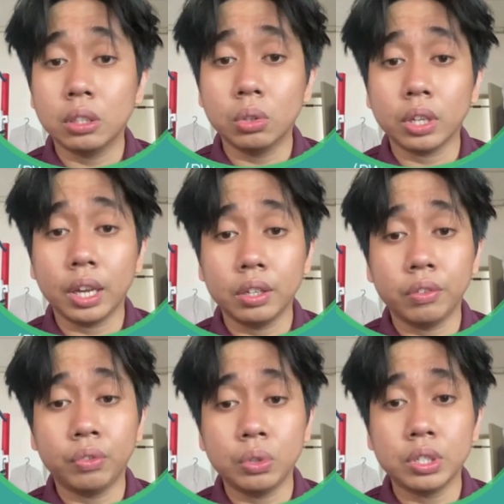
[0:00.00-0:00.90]
look at the
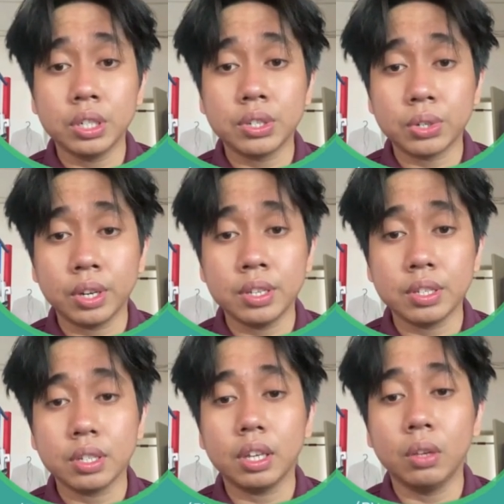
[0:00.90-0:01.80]
future
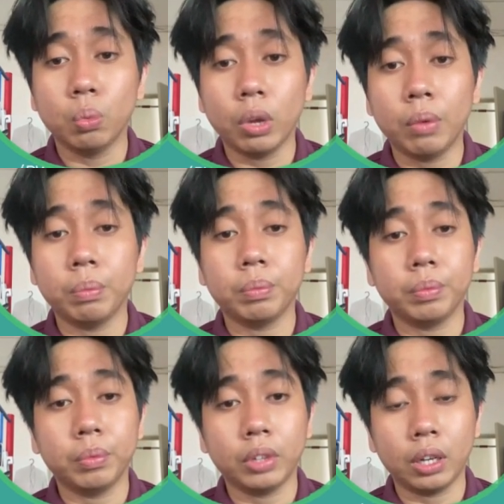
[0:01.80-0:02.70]
trends in web
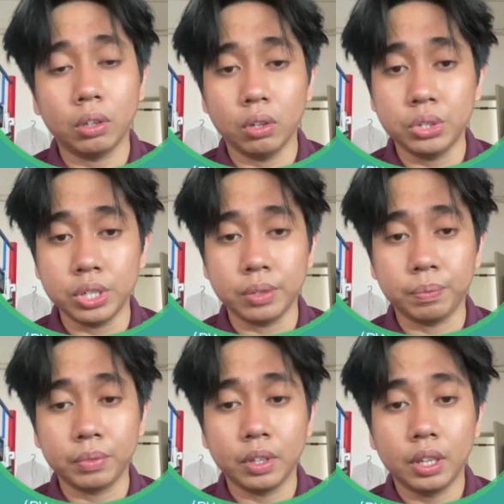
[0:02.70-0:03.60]
technology.
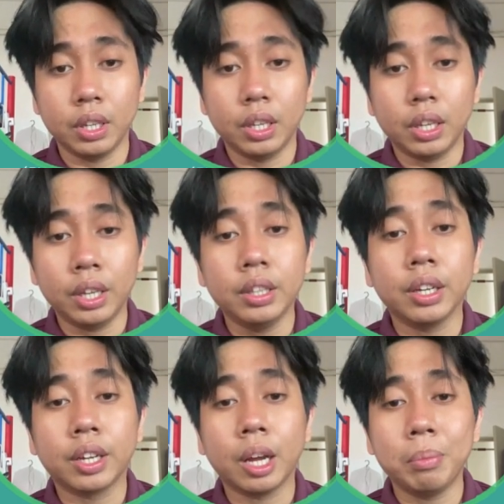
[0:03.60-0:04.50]
In the
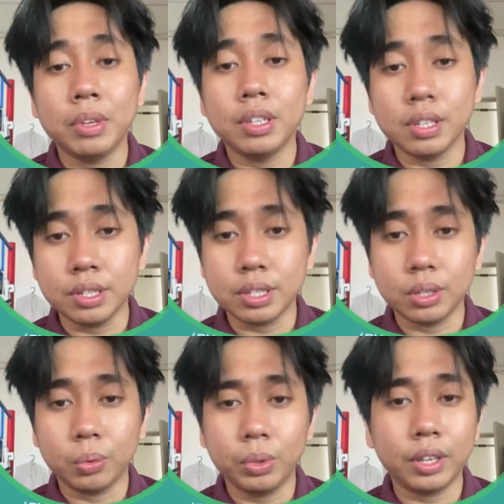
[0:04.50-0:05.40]
coming years,
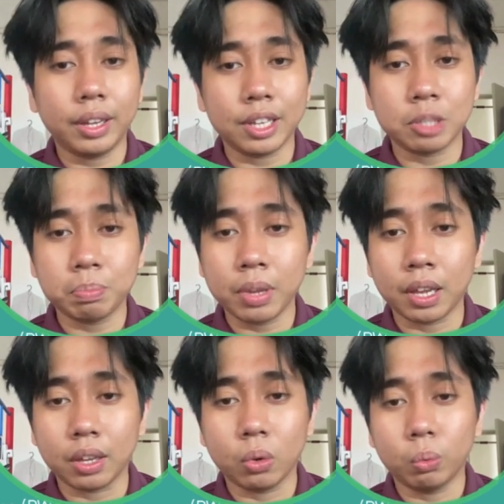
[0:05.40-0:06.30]
we can expect
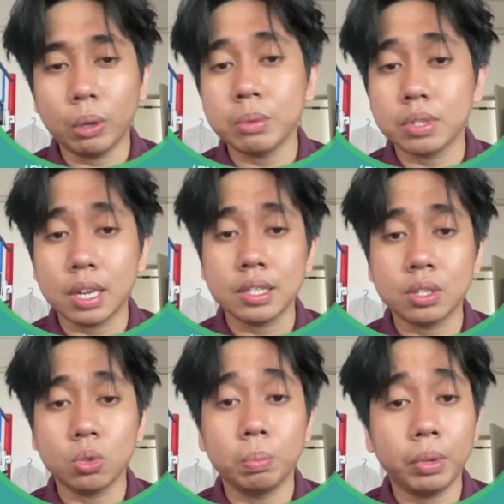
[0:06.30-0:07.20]
websites
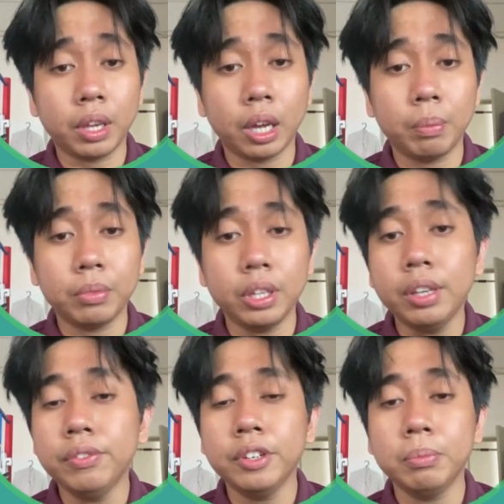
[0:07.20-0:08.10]
to become
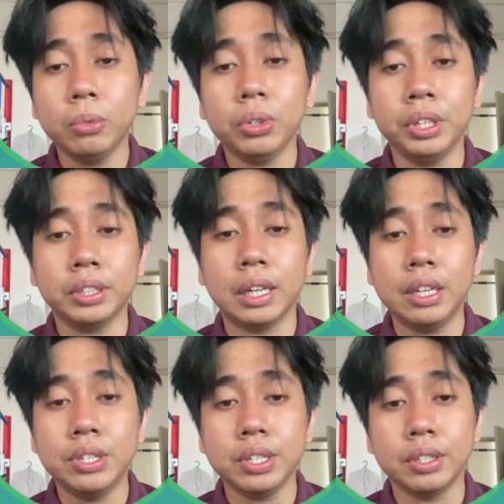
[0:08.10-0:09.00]
even more
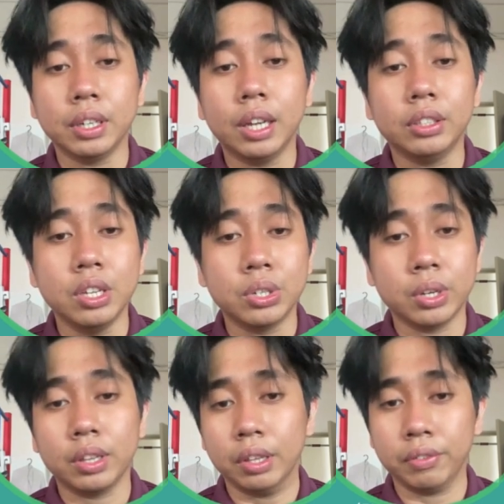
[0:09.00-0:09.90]
intelligent and
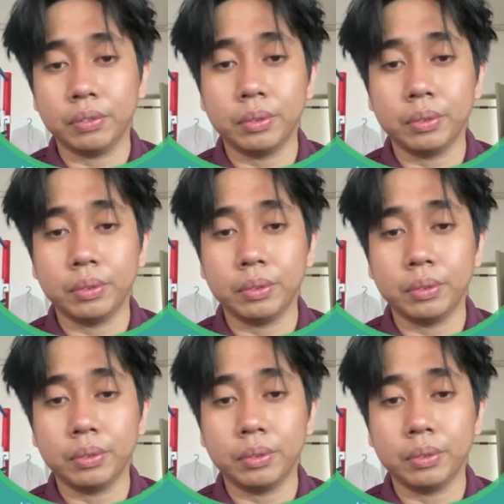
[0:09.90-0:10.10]
interactive.